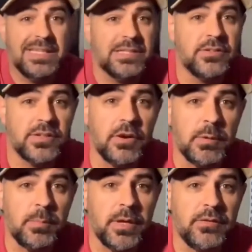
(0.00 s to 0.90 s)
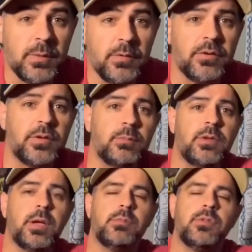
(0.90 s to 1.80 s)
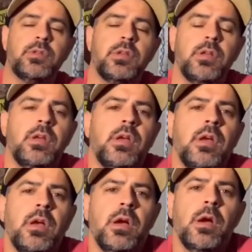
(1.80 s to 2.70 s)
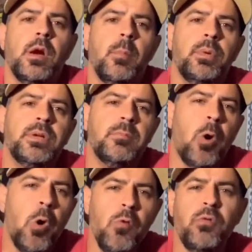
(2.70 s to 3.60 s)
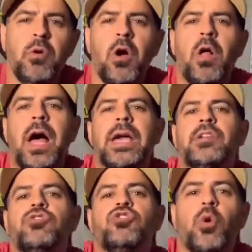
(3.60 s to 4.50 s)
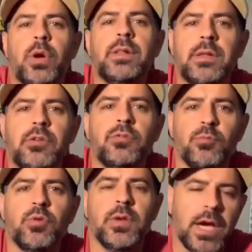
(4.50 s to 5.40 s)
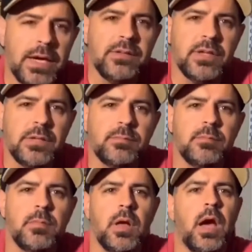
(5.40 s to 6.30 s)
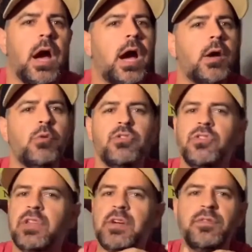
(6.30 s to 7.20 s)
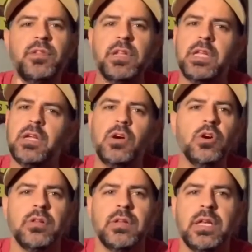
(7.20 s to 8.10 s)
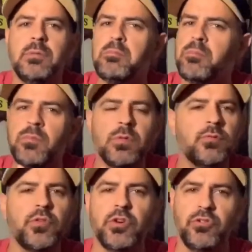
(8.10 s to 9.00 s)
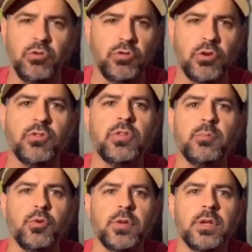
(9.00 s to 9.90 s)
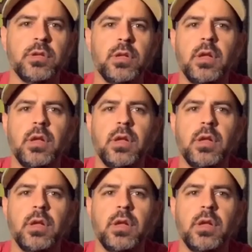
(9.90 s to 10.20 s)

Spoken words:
It's a scary place up there sometimes. But overall, I enjoyed this movie. I did. I was definitely hooked in first 2/3 of the movie.